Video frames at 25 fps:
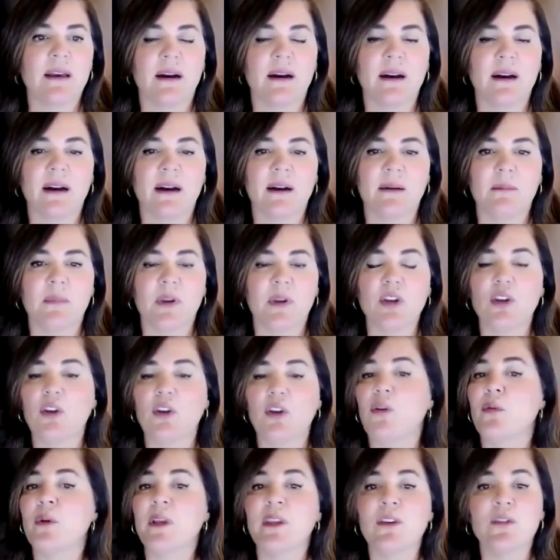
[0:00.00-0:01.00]

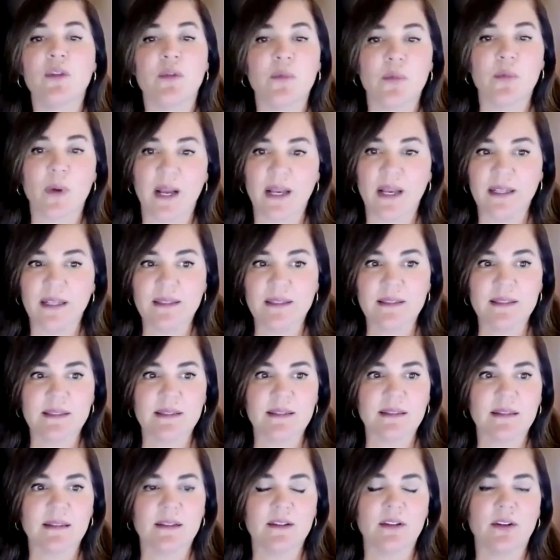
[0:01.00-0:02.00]
Knowing your
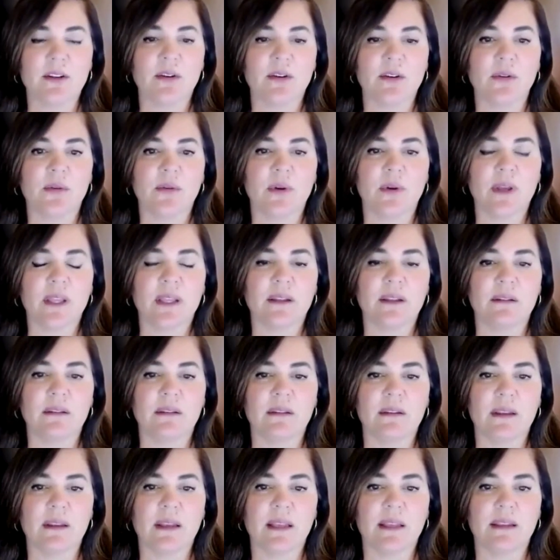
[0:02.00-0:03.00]
rights,
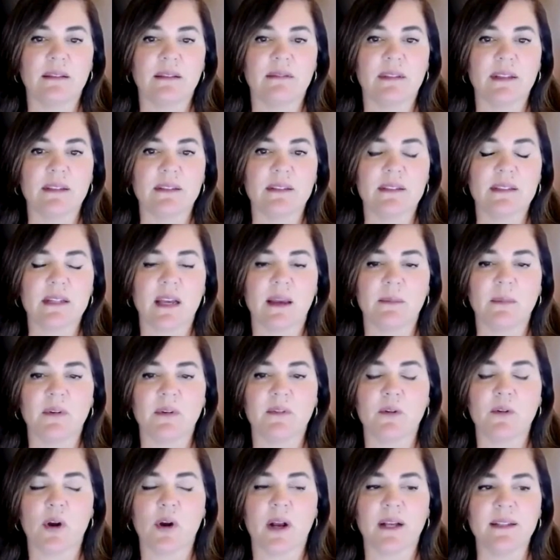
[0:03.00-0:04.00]
in this time
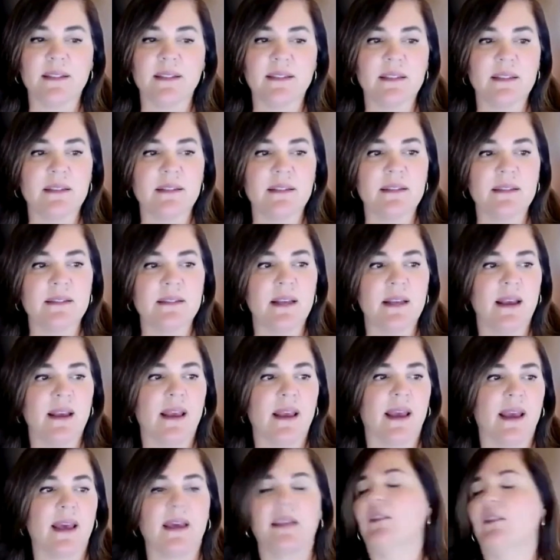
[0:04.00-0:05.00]
of crises,
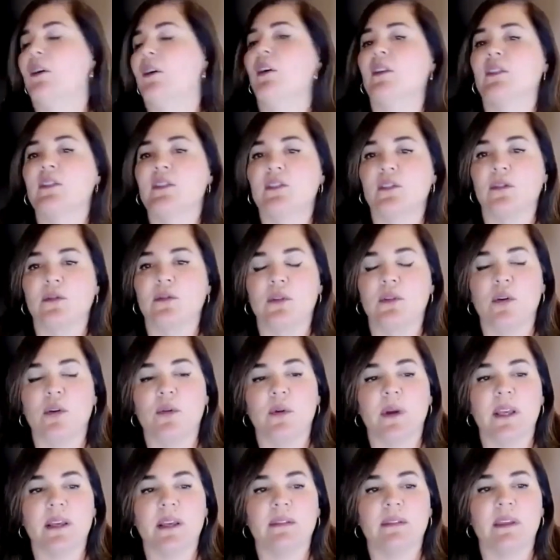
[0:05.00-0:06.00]
and also
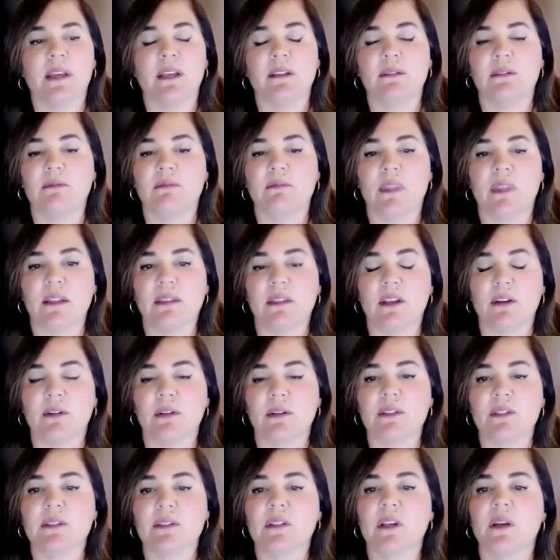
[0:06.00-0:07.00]
knowing that
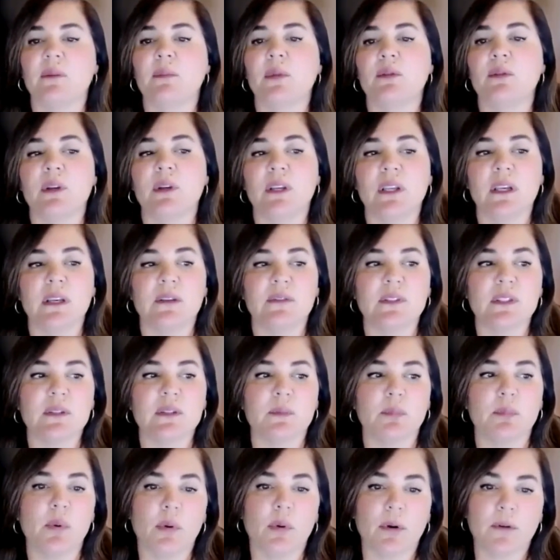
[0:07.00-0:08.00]
there is community of
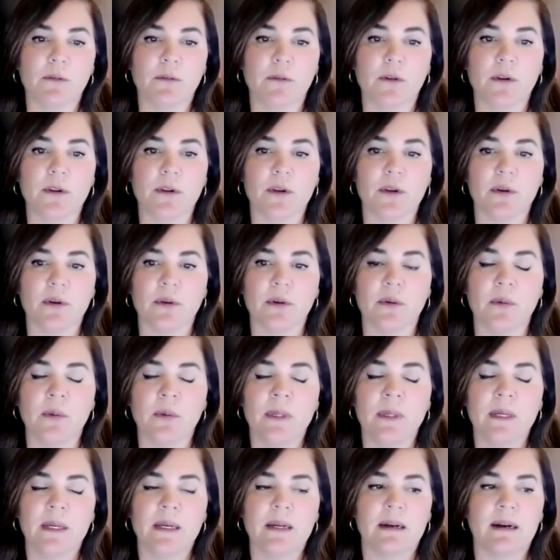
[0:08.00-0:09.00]
support for you.
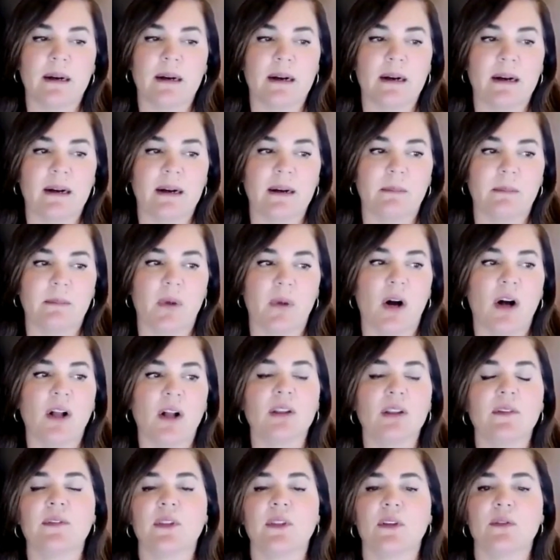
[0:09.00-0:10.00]

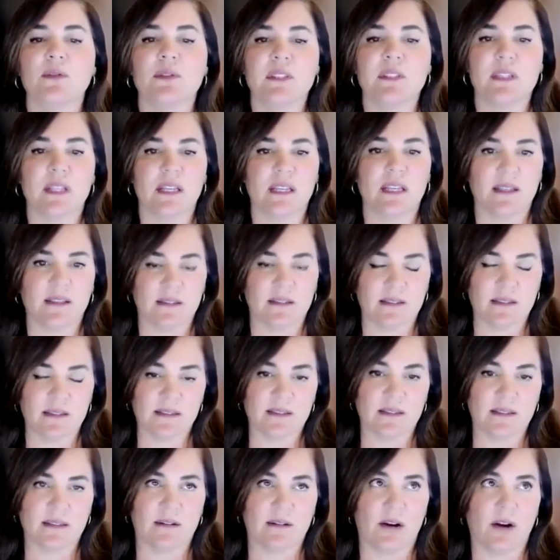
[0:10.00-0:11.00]
All of those
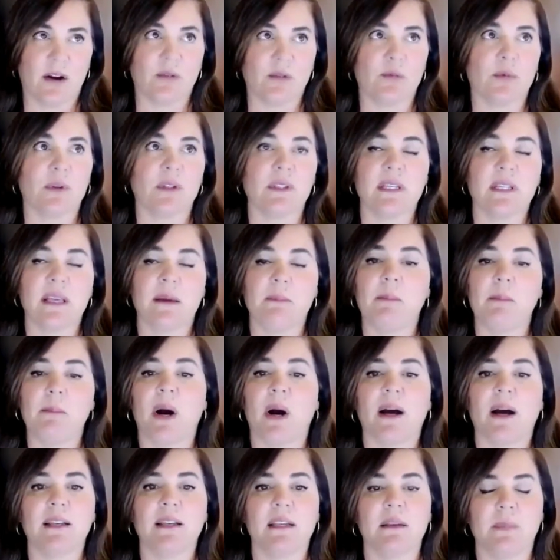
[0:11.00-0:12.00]
things are really
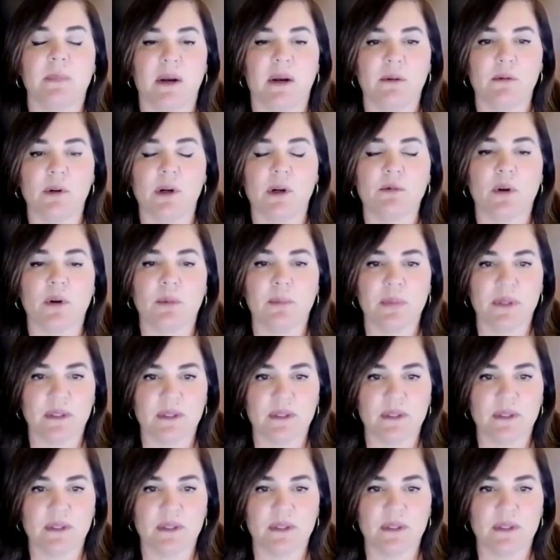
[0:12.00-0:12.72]
embodied by what we're